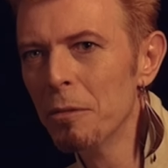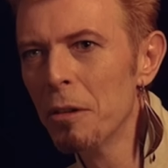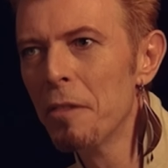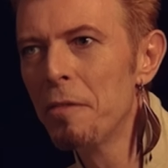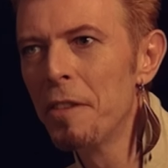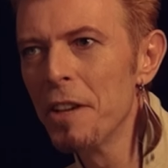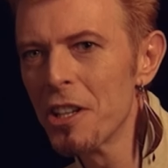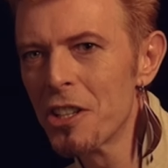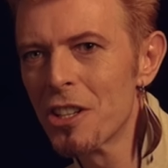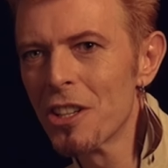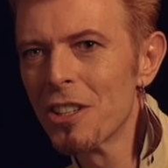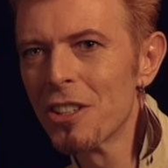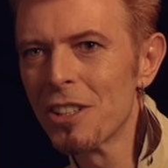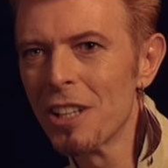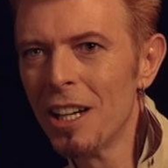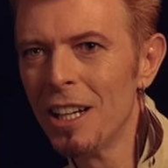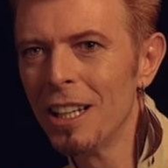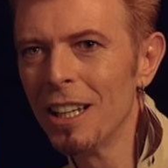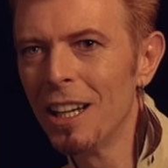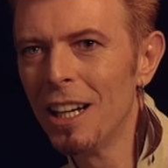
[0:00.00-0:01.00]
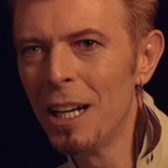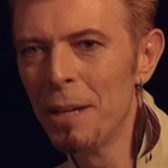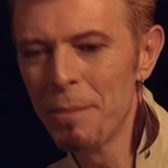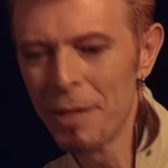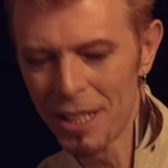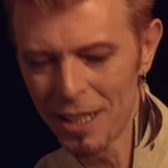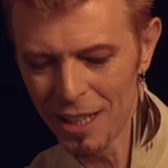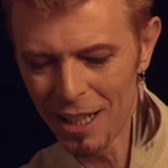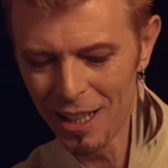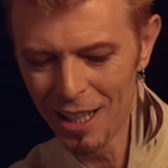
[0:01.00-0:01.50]
Well, Vicious. I, I
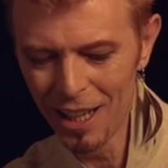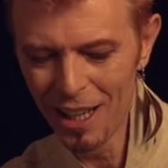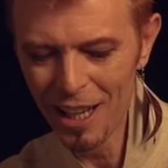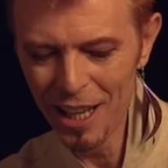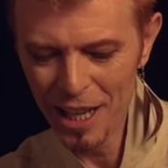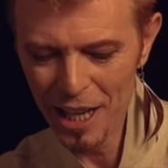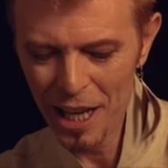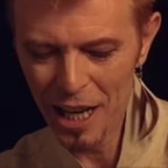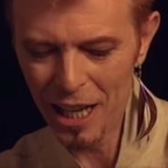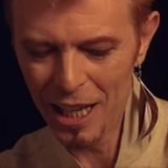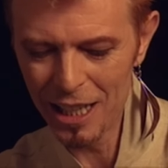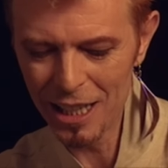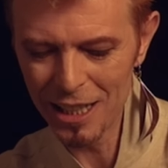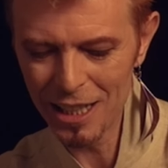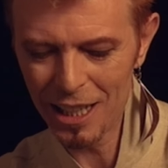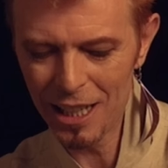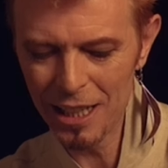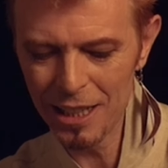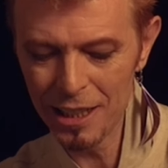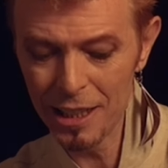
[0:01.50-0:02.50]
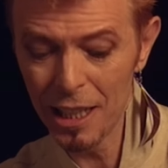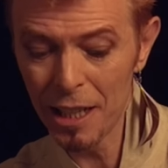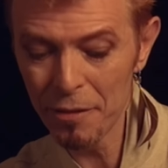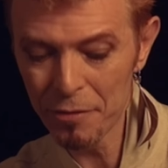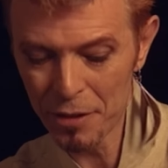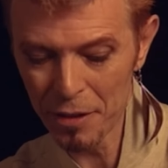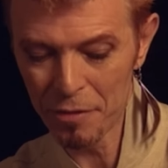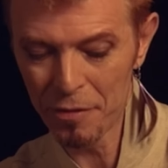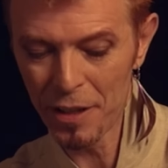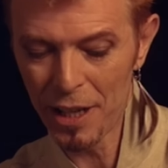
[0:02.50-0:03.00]
mean, I, I love
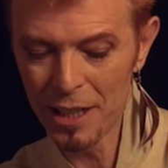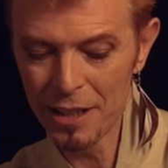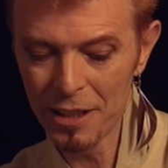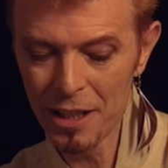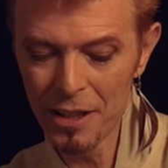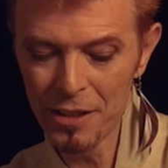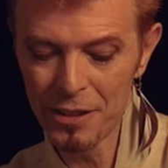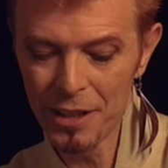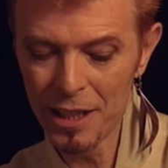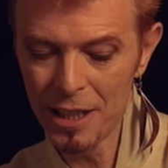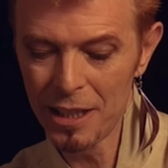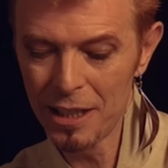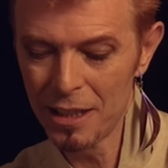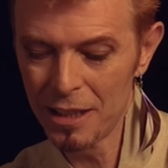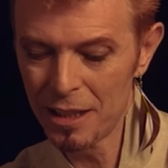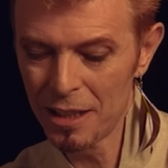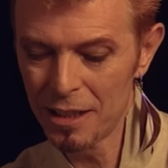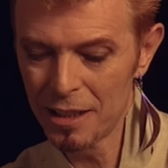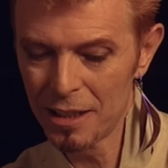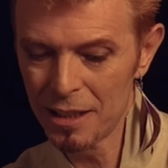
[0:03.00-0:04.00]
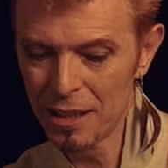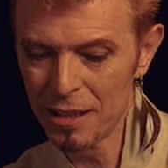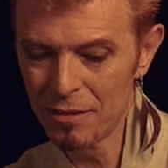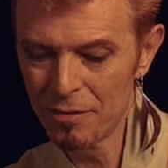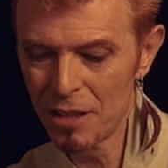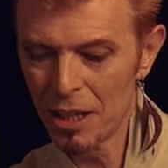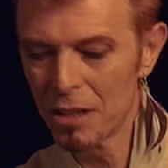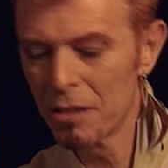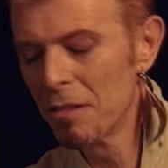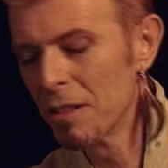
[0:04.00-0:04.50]
the fact that they, that the
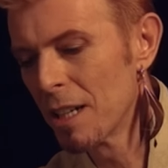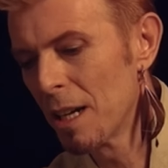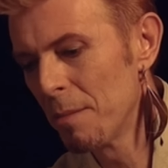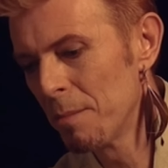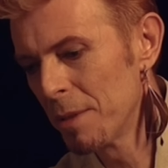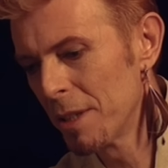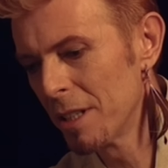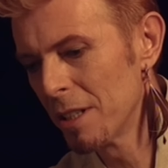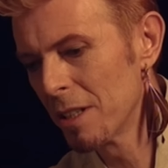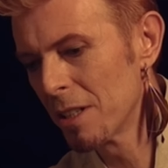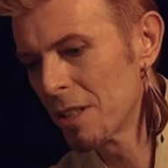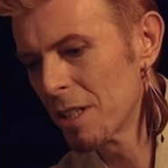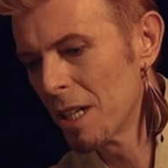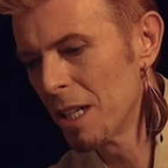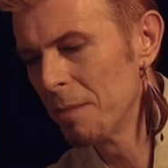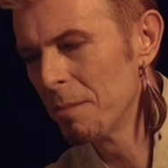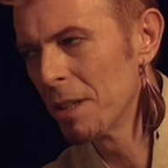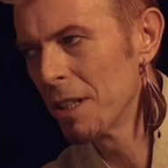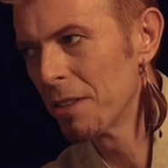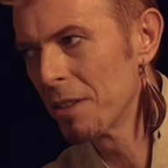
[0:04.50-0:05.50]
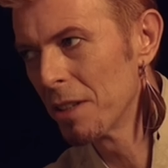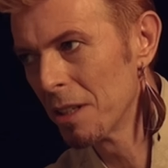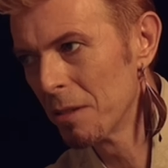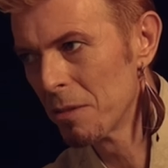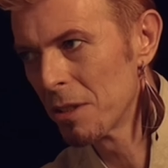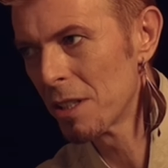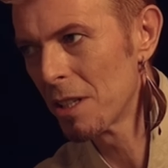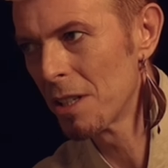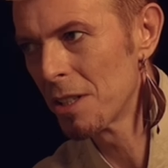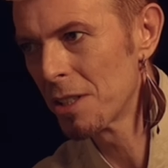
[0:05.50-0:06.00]
record company at the time, I think
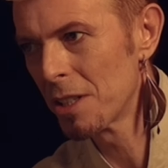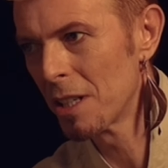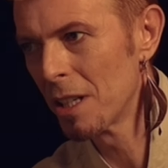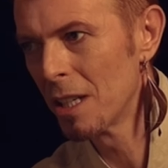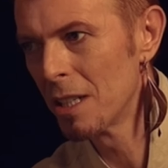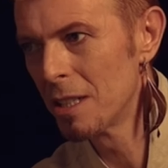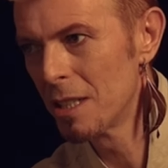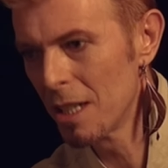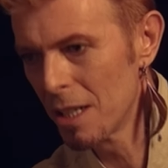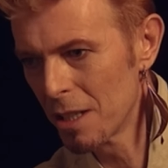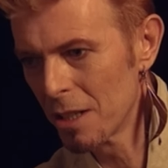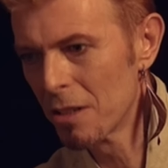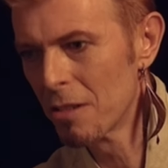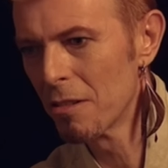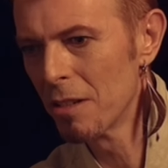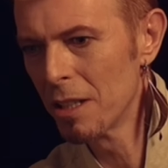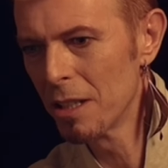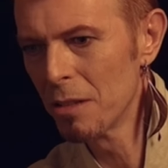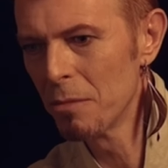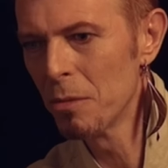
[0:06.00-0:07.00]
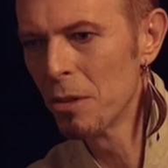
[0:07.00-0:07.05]
was R C A, did agree that